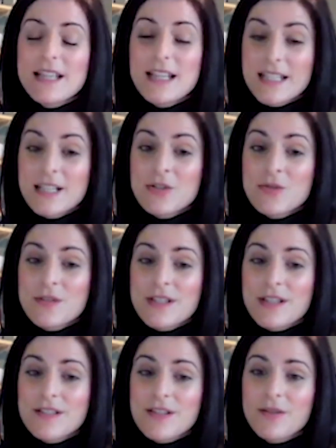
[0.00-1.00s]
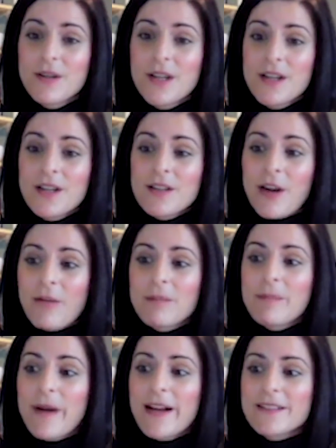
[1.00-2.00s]
It's interesting. So
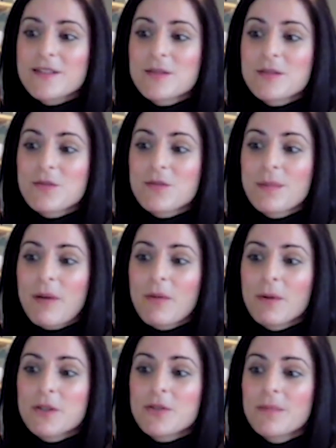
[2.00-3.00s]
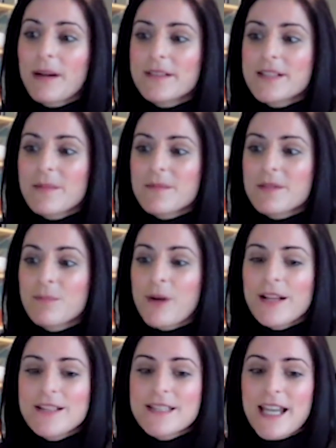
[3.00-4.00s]
going back to talking about what we're talking about in terms of
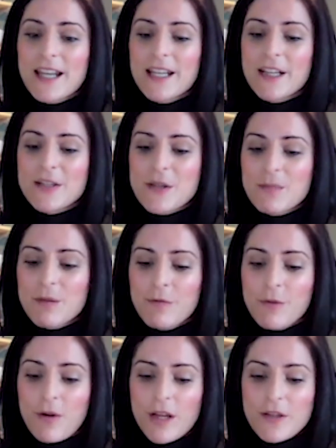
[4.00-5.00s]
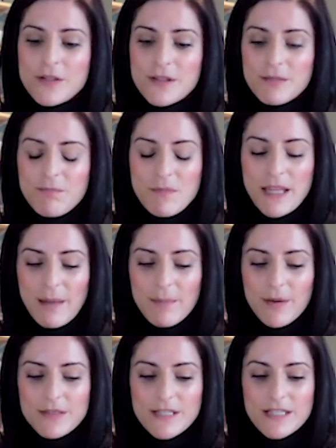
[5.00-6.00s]
brain scanning. So before I used to get
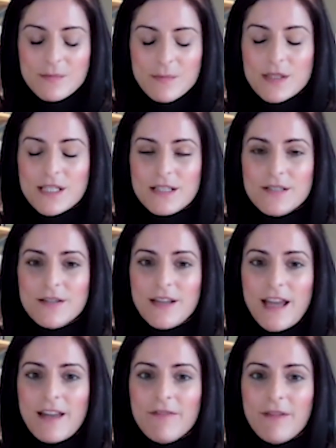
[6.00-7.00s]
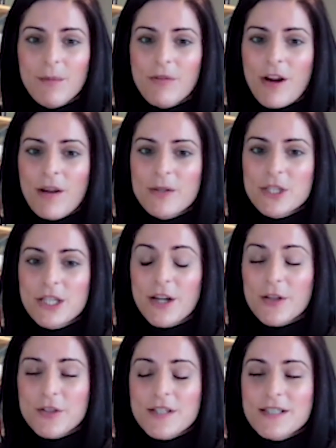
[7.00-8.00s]
participants into the fMRI machine,
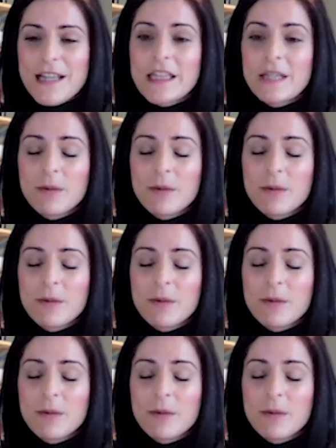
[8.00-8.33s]
I used to send